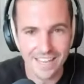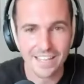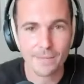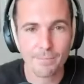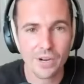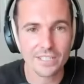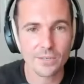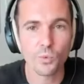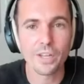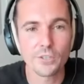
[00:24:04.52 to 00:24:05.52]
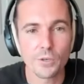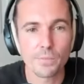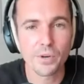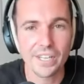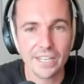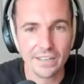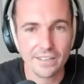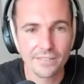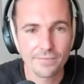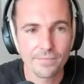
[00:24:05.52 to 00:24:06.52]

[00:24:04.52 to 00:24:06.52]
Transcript: and the present one to predict.